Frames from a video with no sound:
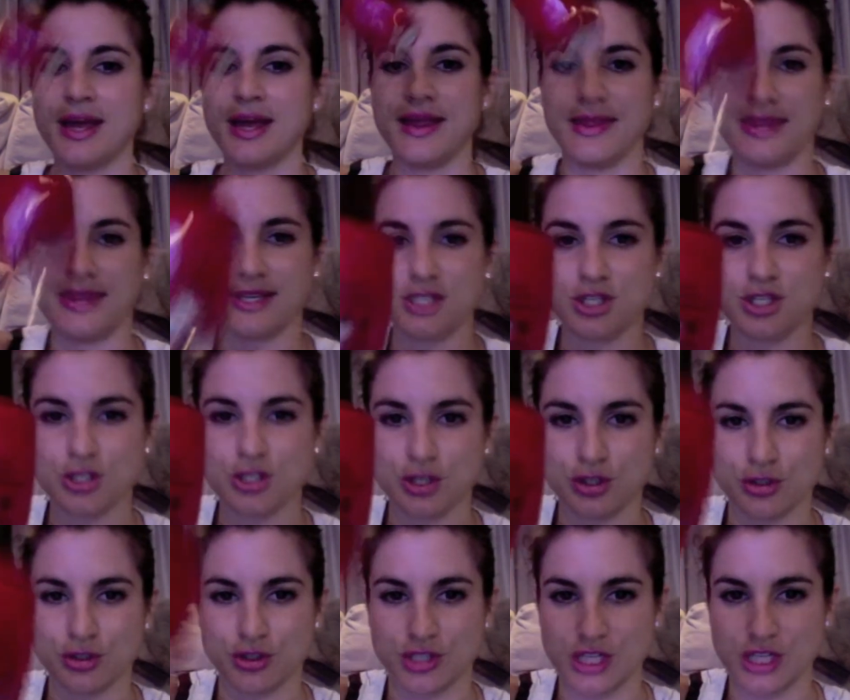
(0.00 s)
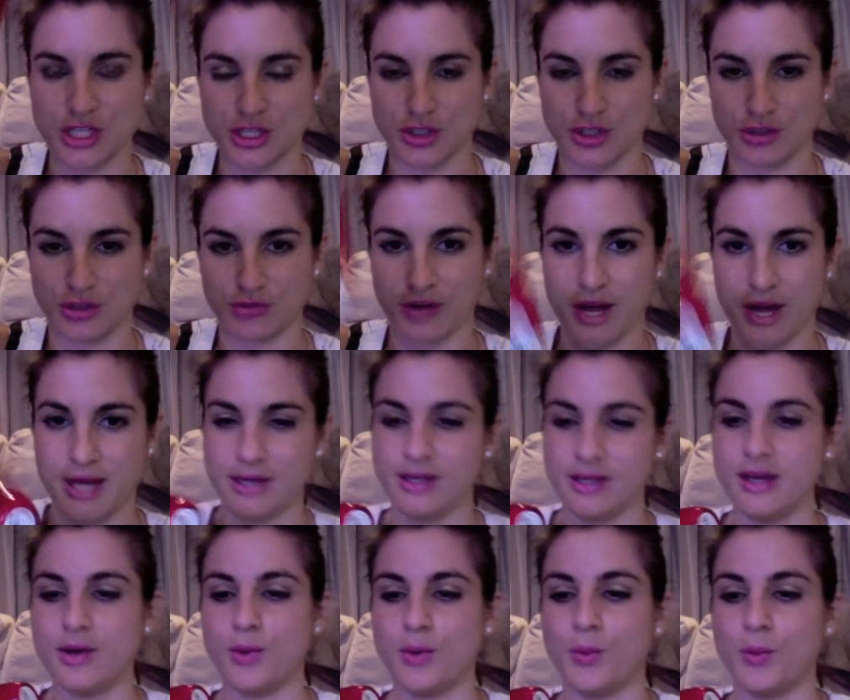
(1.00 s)
This is your traditional red,
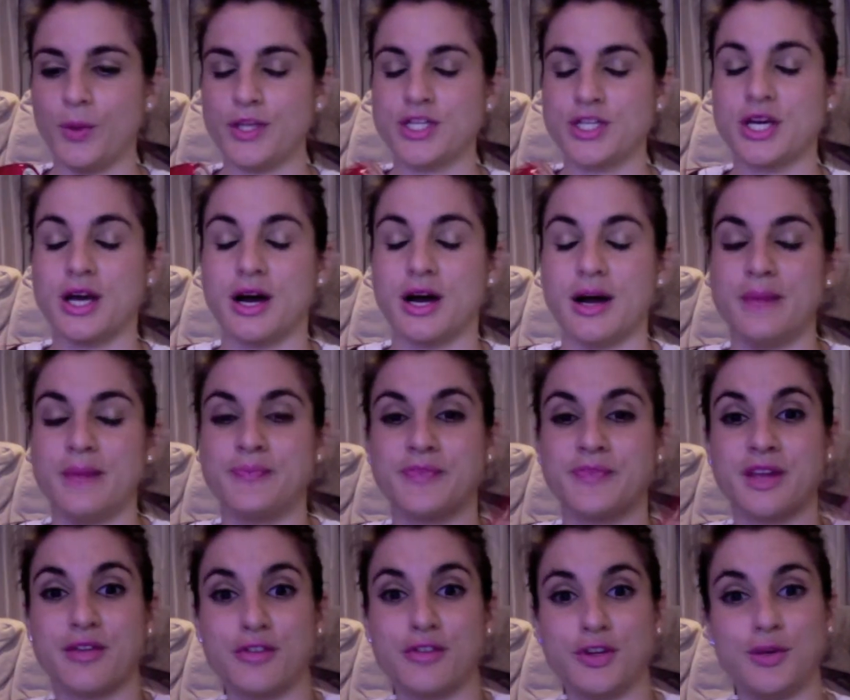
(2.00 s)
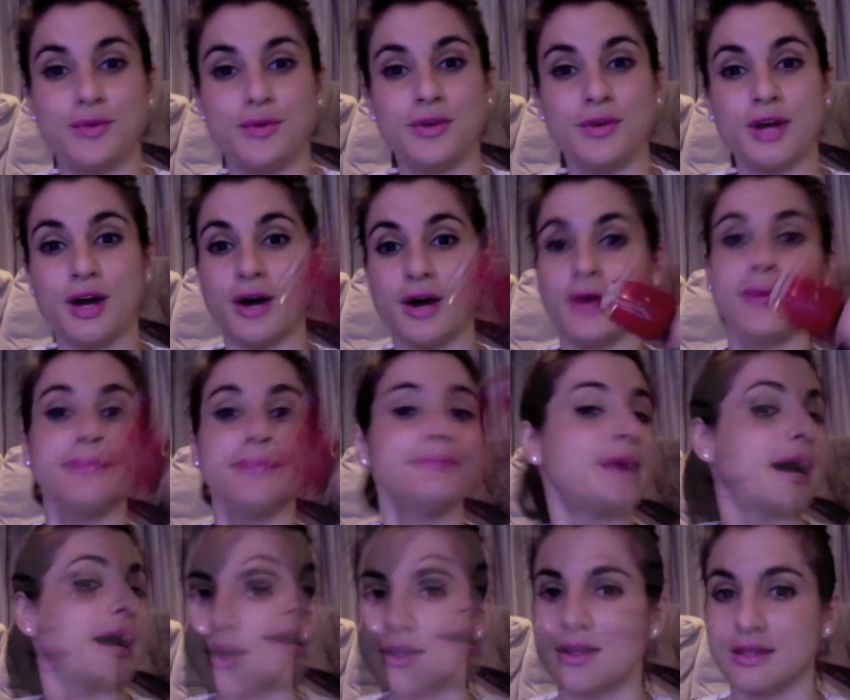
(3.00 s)
which, if you know,
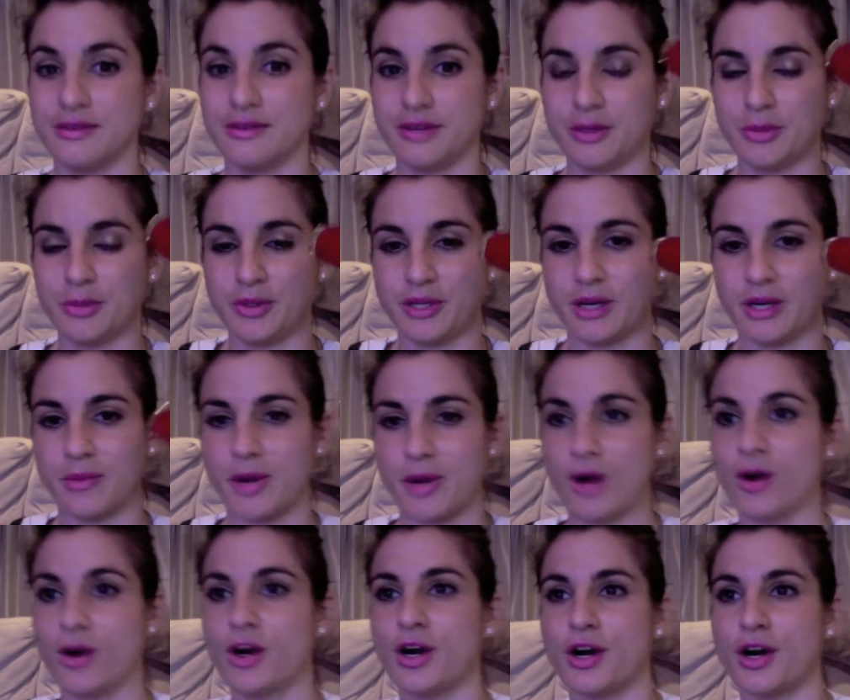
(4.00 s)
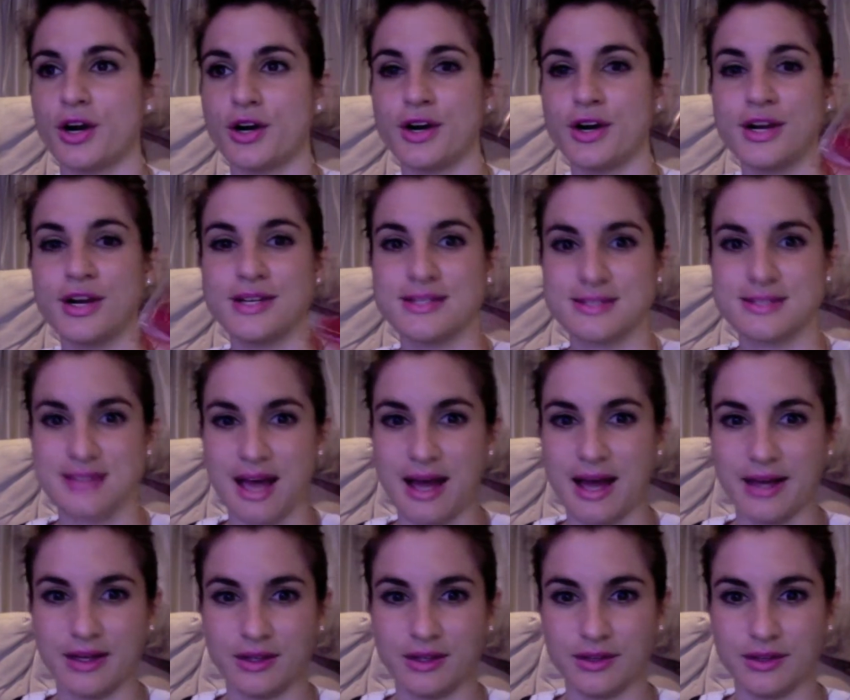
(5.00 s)
I love Olivia Palermo, her
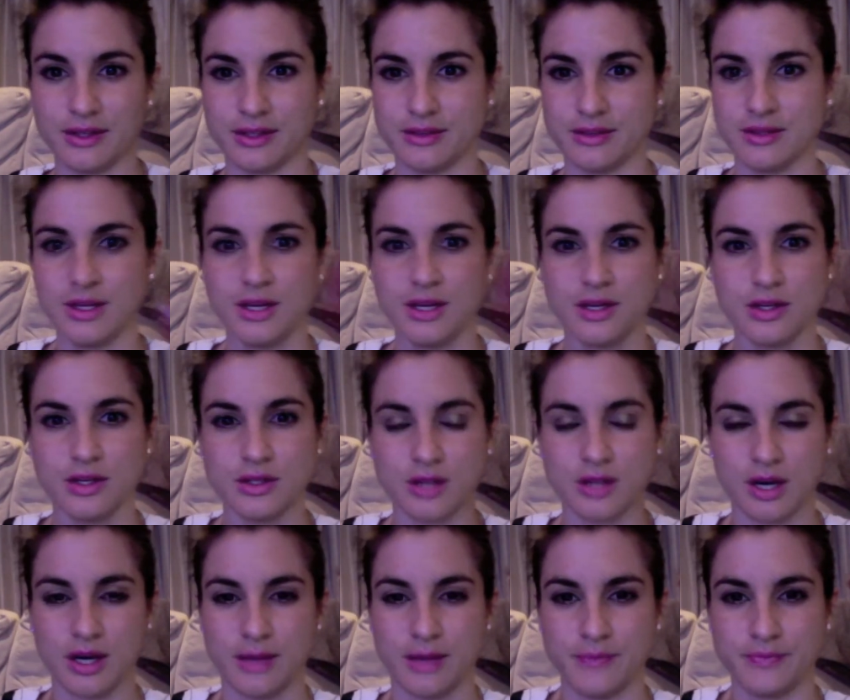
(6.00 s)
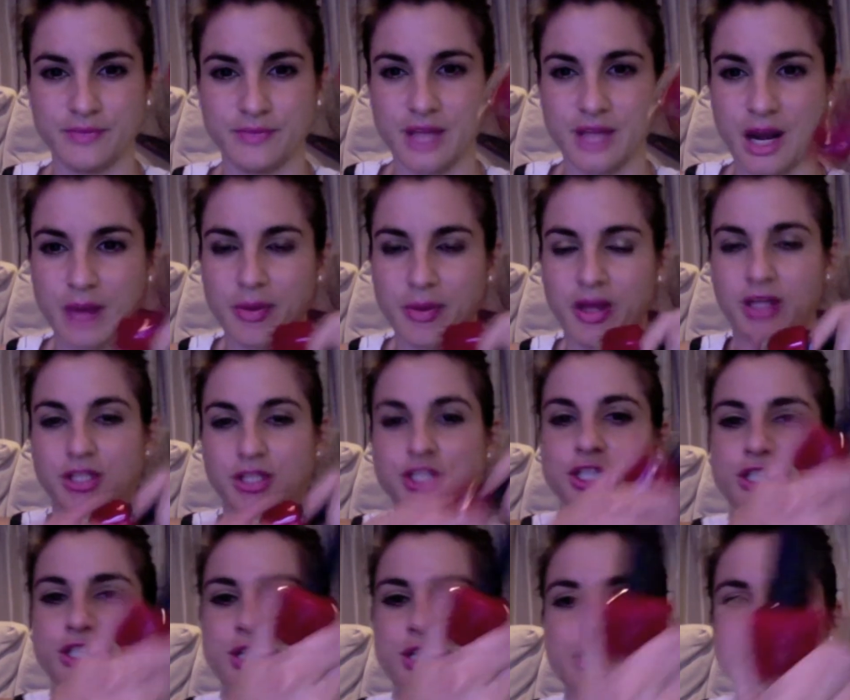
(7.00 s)
style and nail polish,
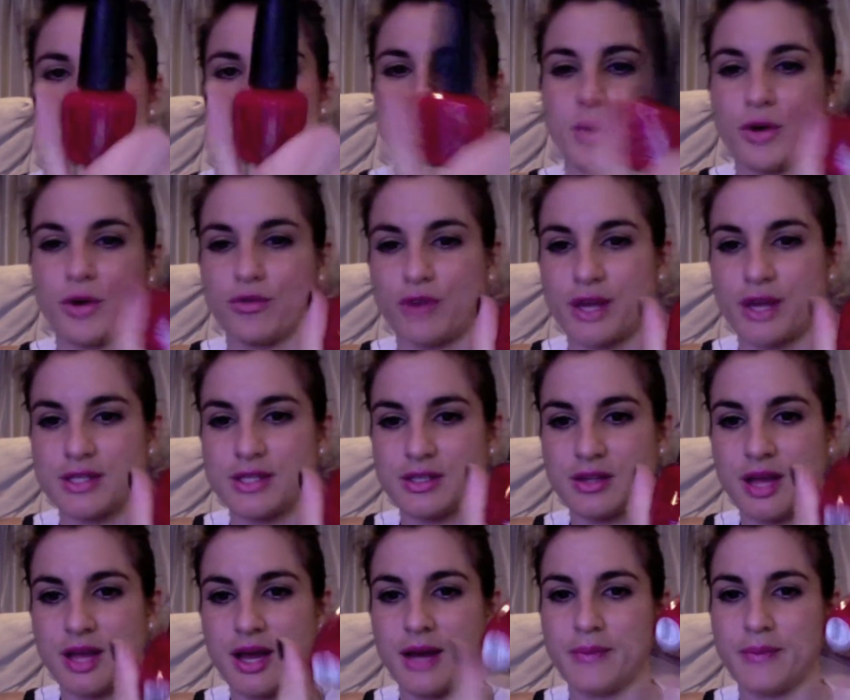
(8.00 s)
she tends to wear reds a lot.